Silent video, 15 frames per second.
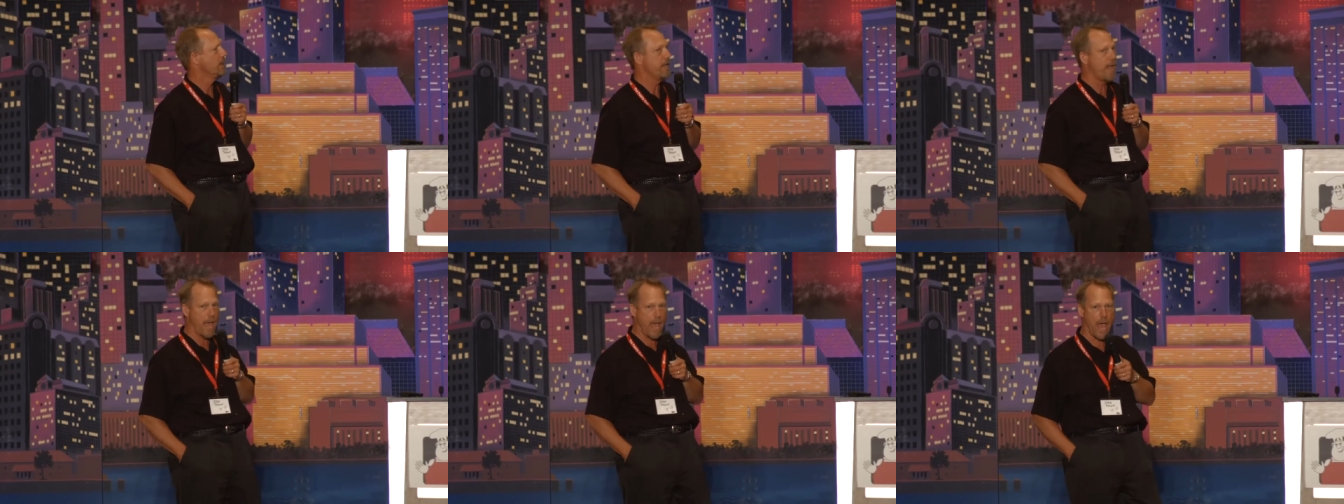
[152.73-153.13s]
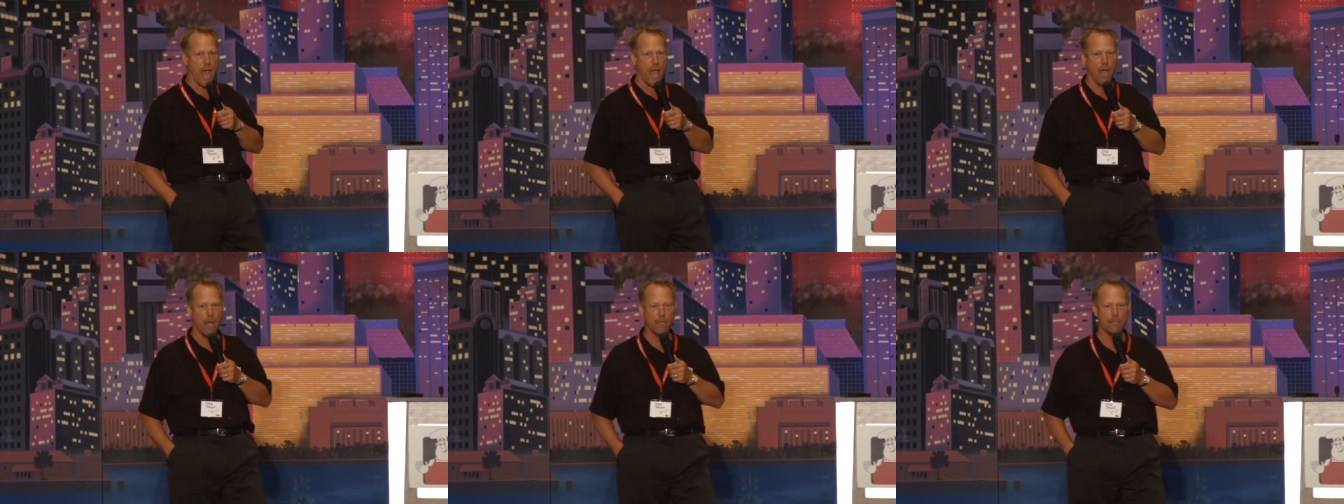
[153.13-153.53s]

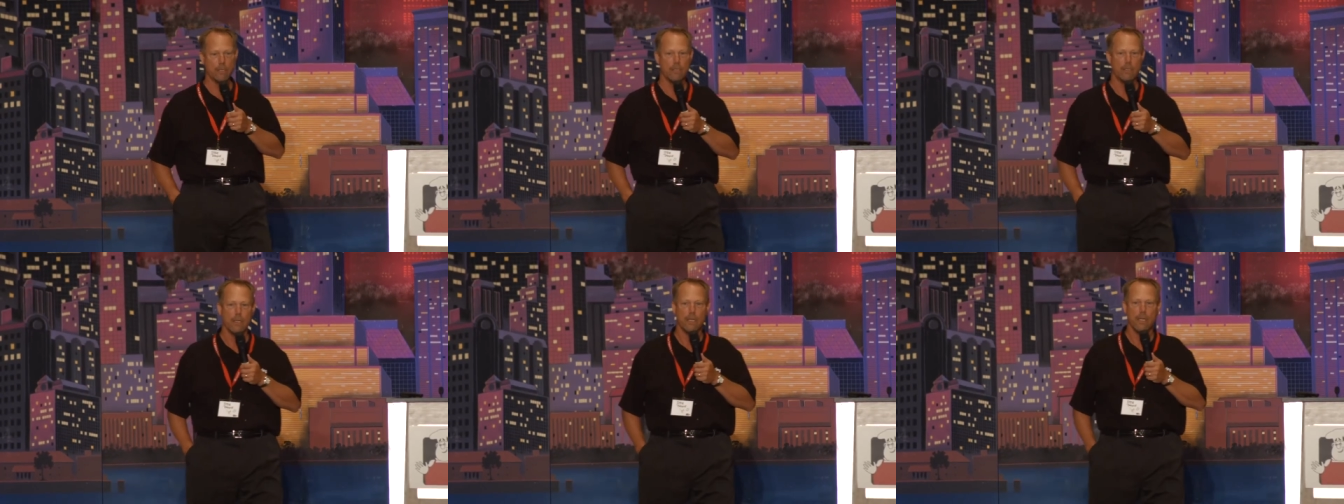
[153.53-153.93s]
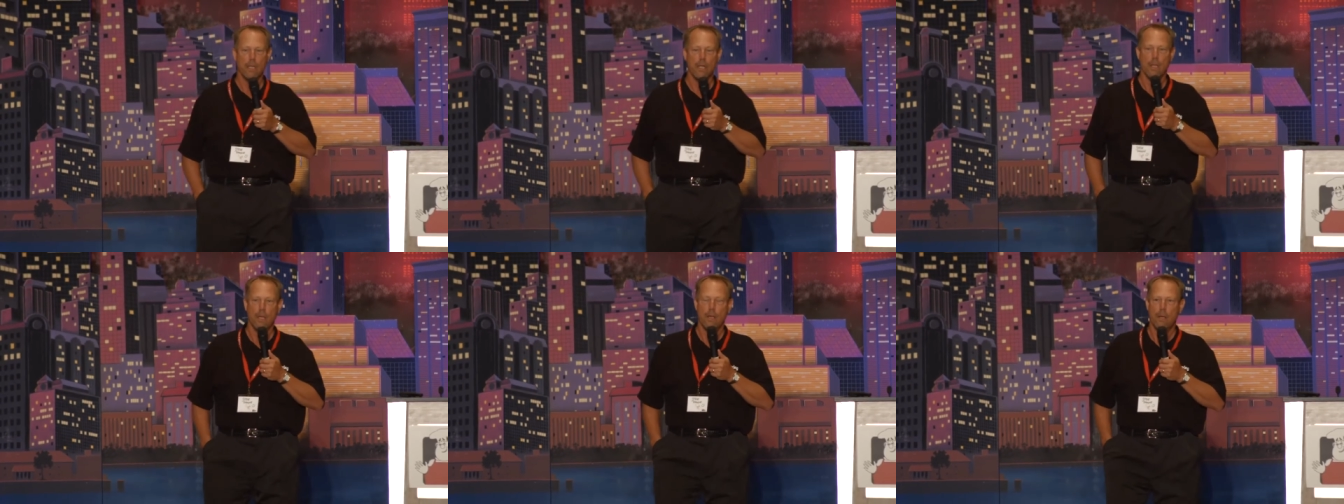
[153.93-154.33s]
Yeah.
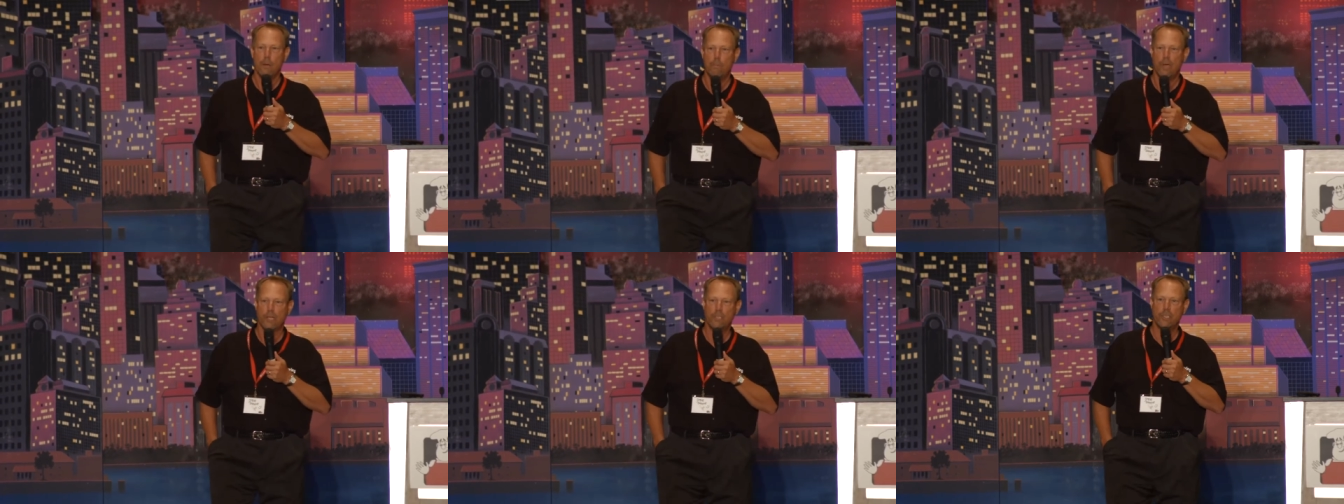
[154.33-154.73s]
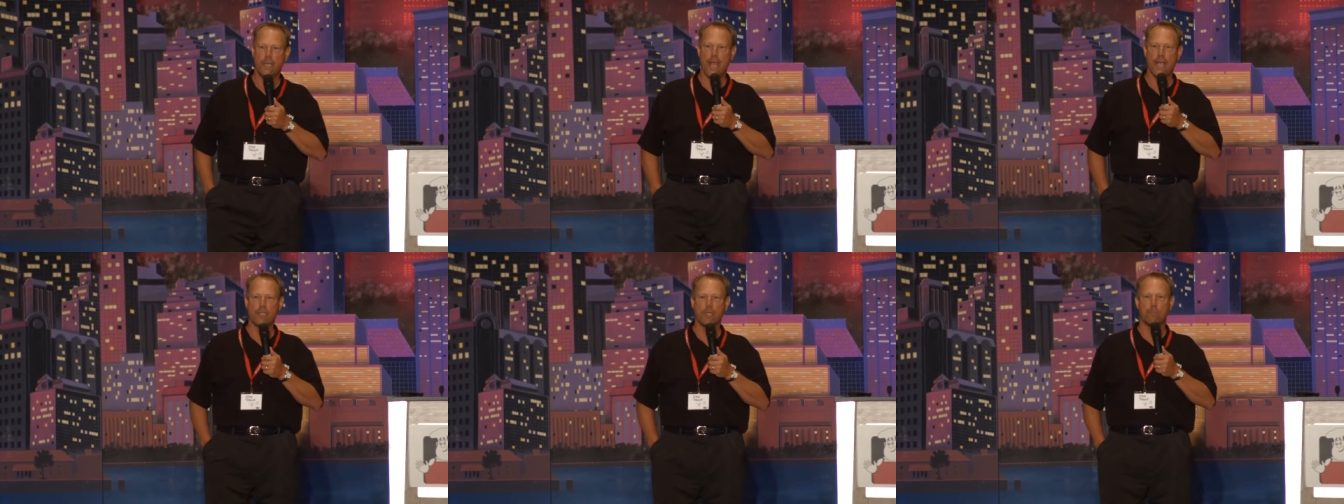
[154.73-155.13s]
But
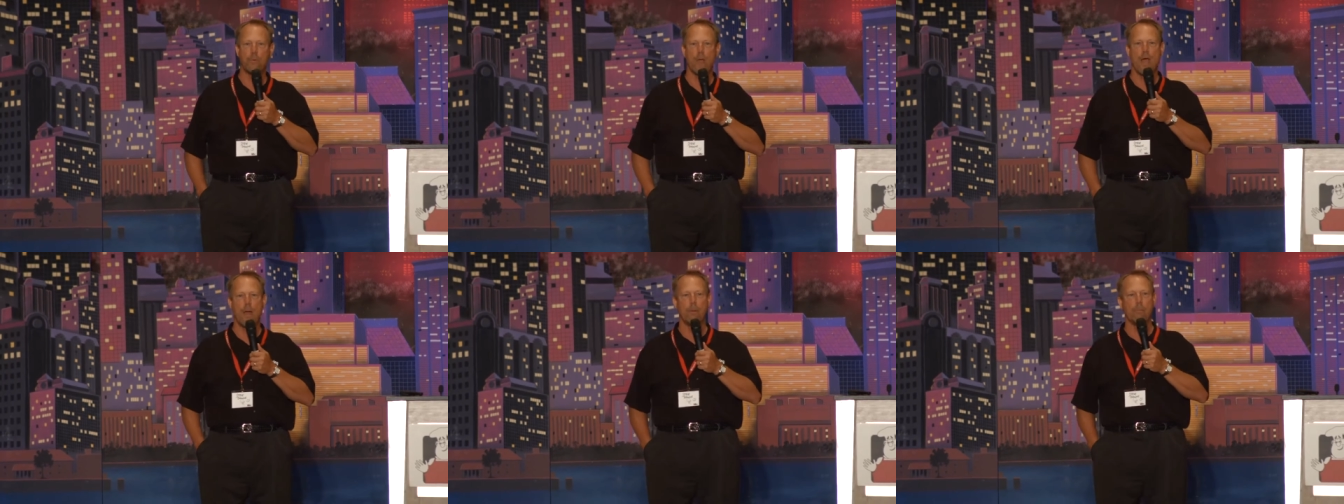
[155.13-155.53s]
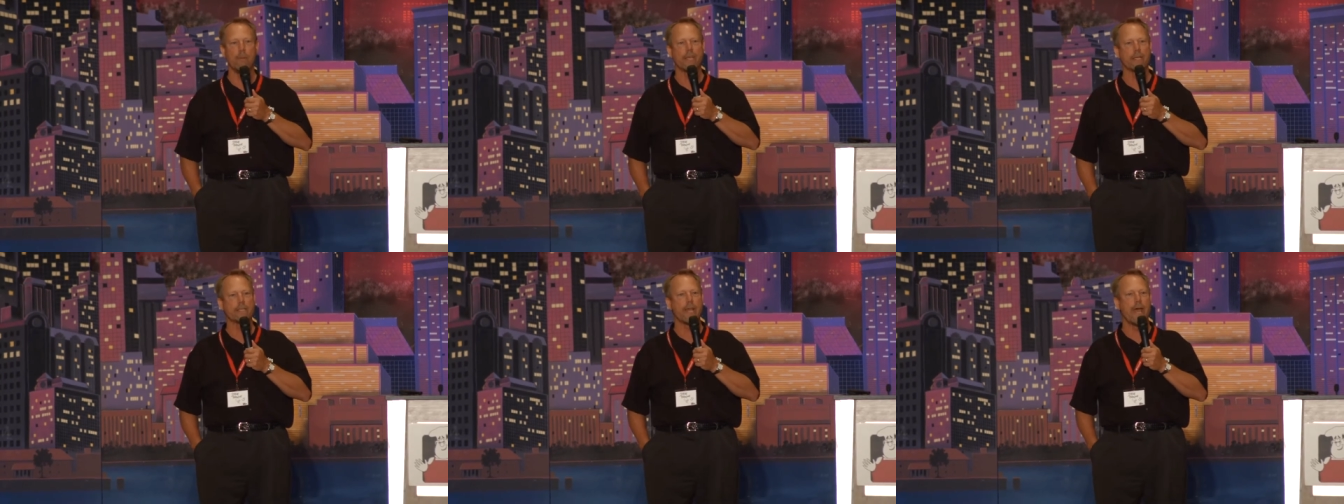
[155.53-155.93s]
she has a problem
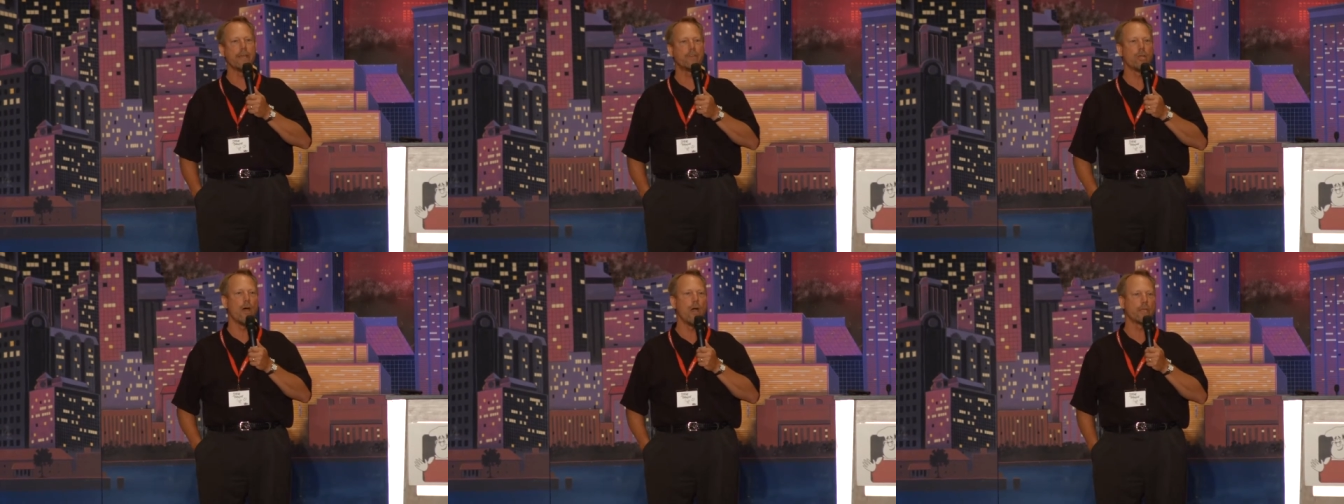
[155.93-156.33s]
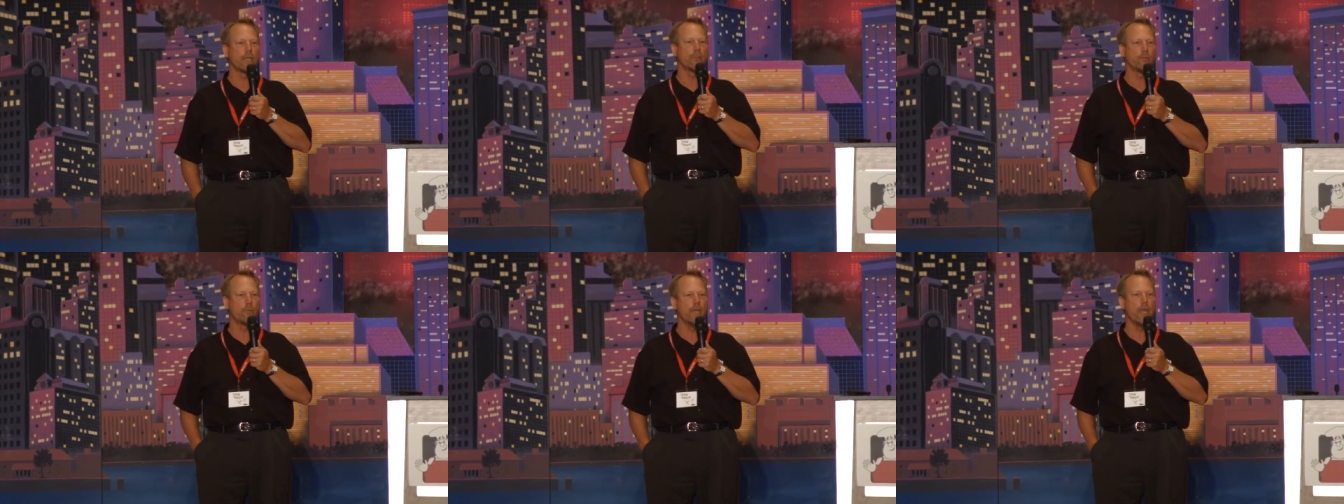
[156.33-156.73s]
because I talk
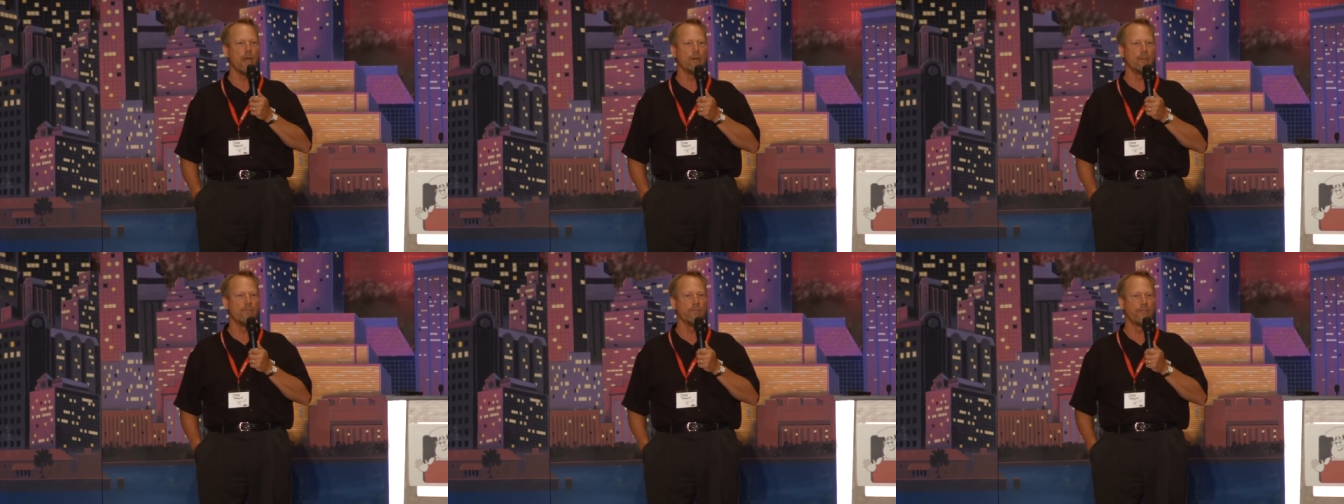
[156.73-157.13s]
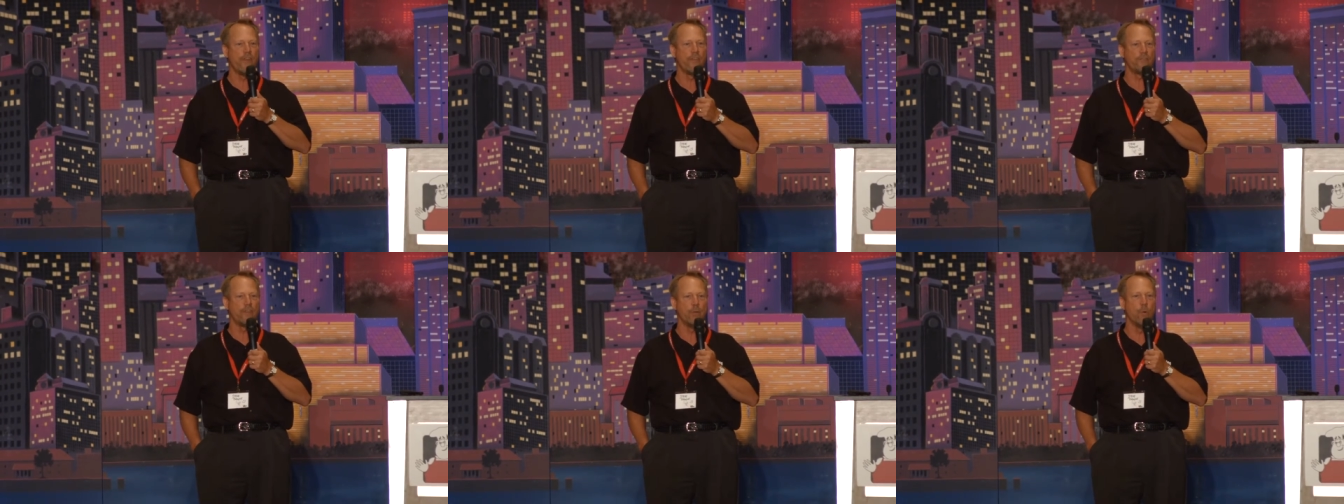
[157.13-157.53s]
at
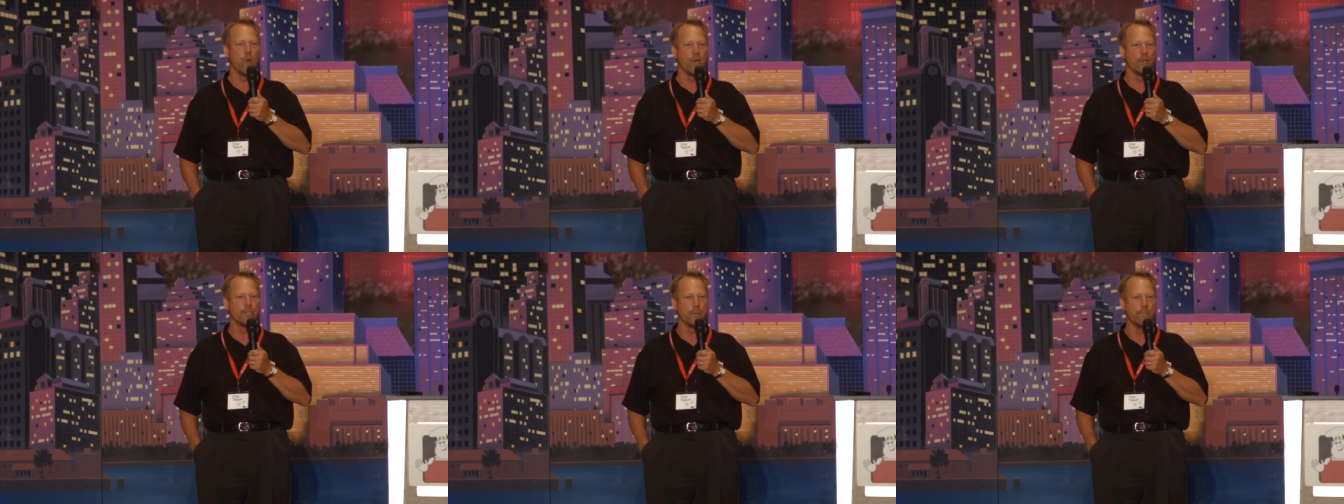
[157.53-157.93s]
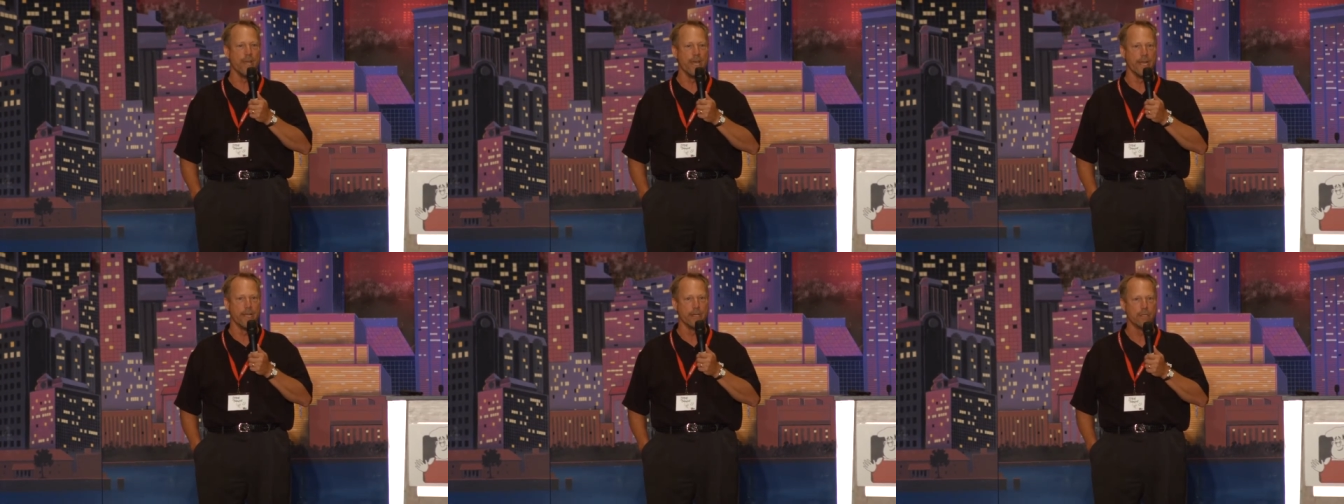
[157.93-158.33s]
350 words a
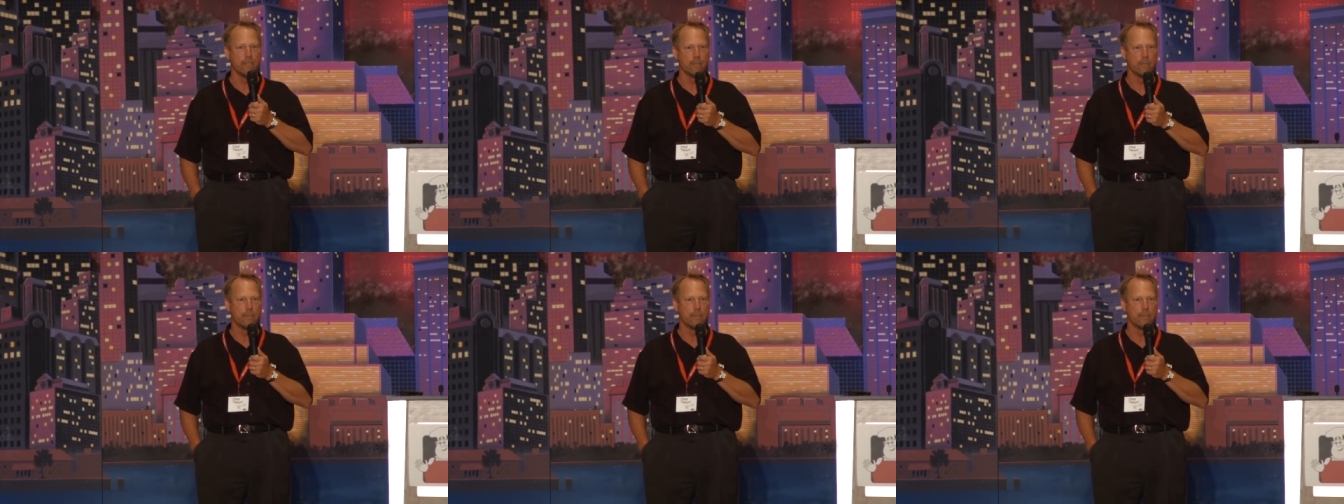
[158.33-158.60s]
minute.